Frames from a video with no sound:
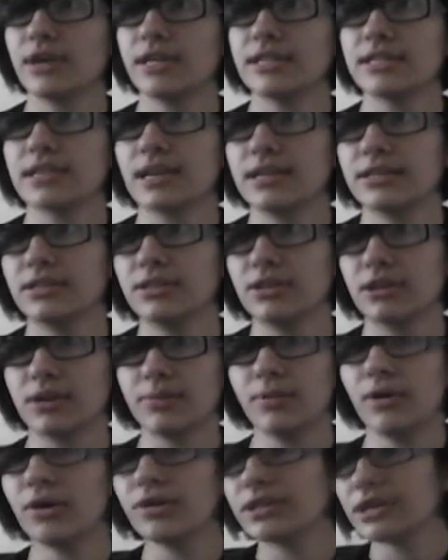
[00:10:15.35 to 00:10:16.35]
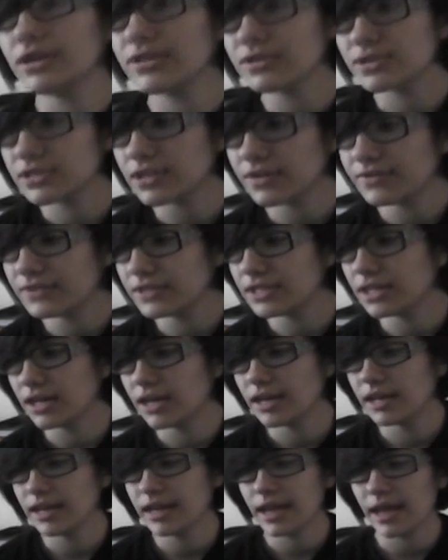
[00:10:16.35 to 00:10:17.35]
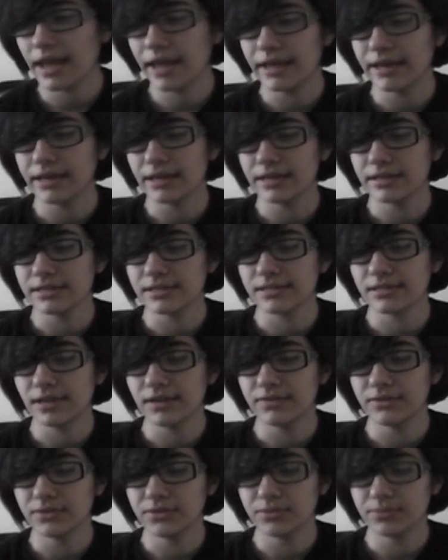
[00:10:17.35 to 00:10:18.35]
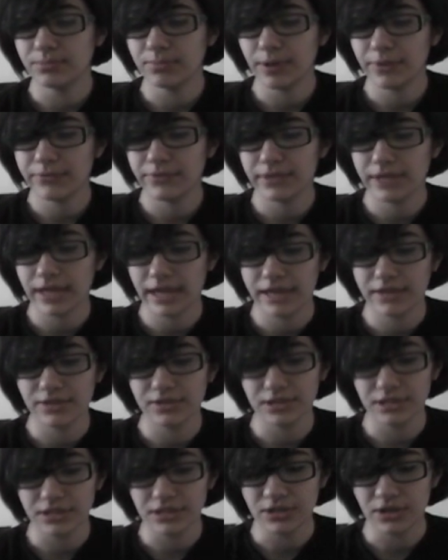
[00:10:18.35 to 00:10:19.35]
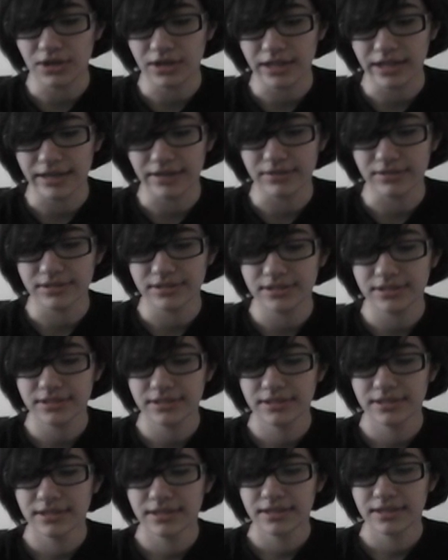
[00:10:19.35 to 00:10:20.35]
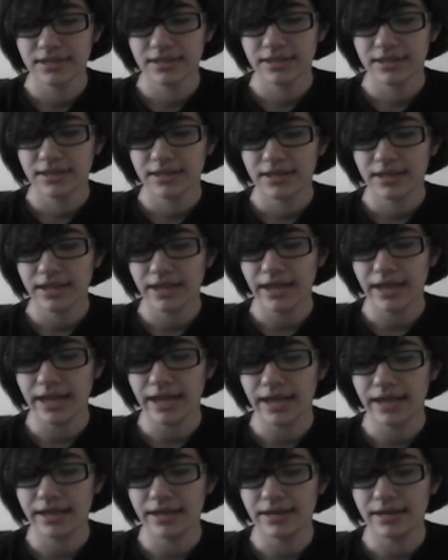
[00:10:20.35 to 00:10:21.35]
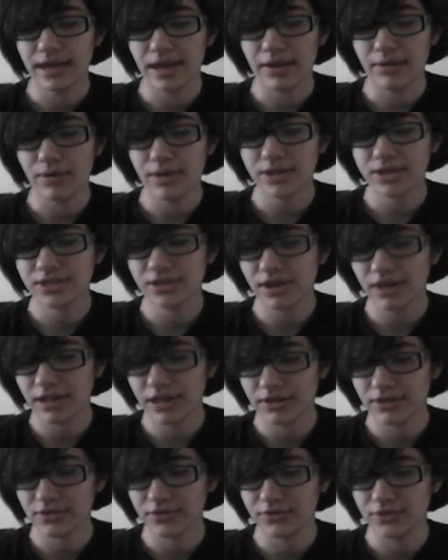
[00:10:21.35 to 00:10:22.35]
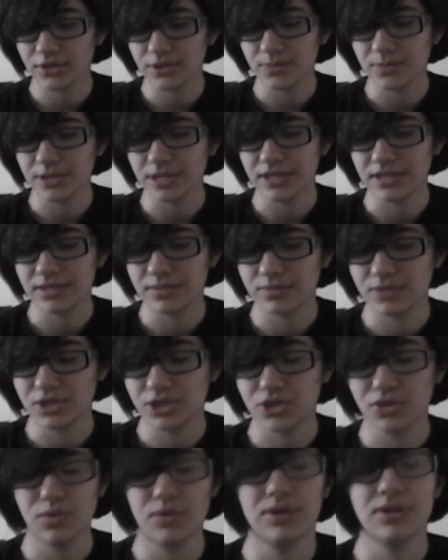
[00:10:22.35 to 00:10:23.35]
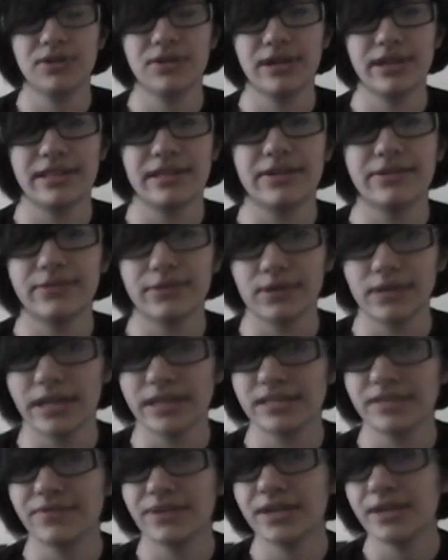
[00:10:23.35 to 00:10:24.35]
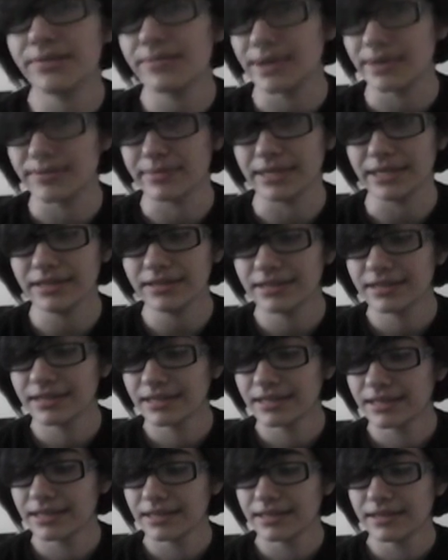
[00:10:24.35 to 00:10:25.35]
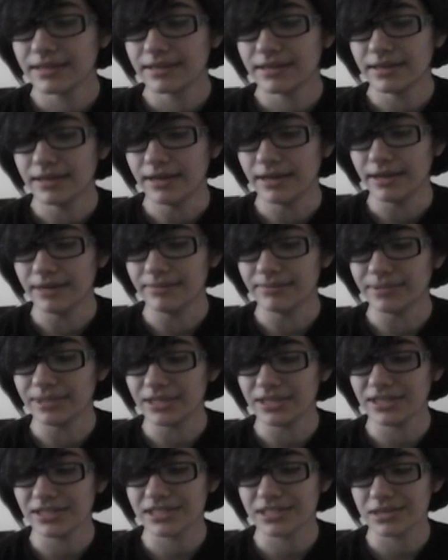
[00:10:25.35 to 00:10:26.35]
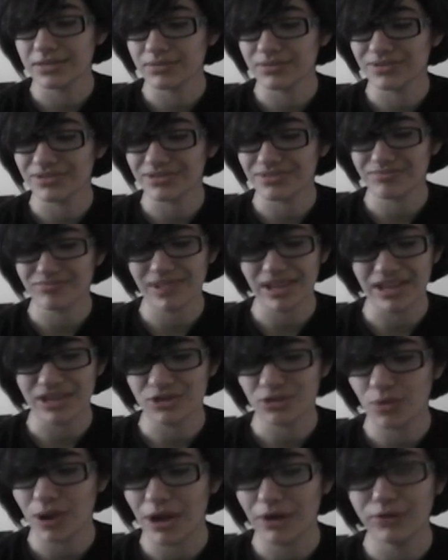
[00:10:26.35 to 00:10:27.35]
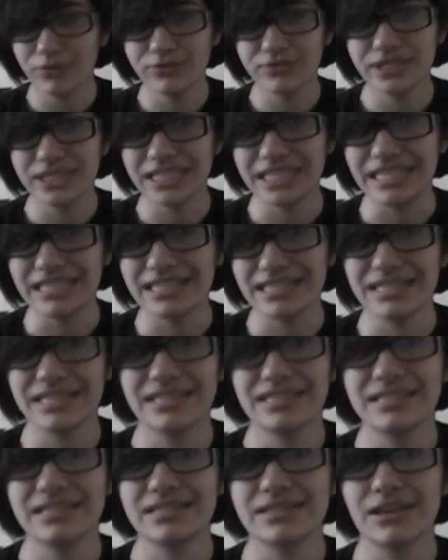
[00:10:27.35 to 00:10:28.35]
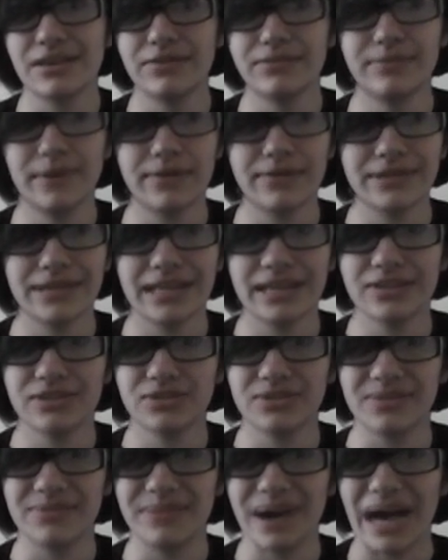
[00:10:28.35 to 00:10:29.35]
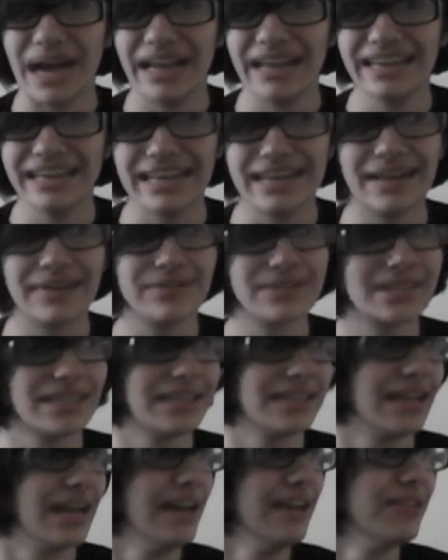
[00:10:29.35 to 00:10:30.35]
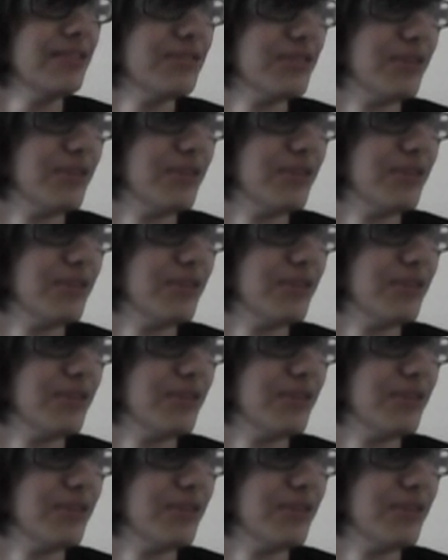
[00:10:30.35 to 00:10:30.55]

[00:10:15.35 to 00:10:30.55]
I decided to look up all the other stuff he'd done, and I discovered Buffy, Angel, and Dollhouse. And I watched Dollhouse first because it was shorter and therefore less of a commitment. Because there was like 12 seasons of Buffy and Angel combined, and I was like, I don't